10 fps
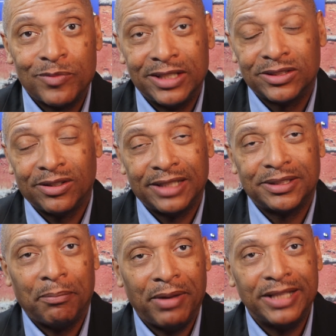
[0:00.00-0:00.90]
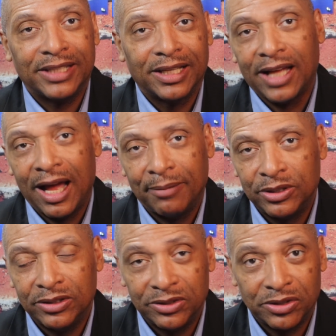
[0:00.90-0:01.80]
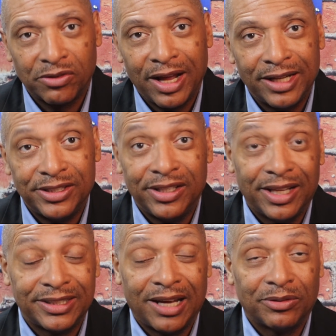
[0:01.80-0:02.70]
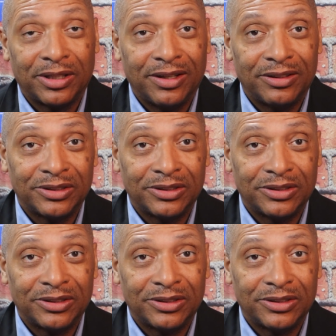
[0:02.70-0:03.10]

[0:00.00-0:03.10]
And so that's a basic option strategy that's out there.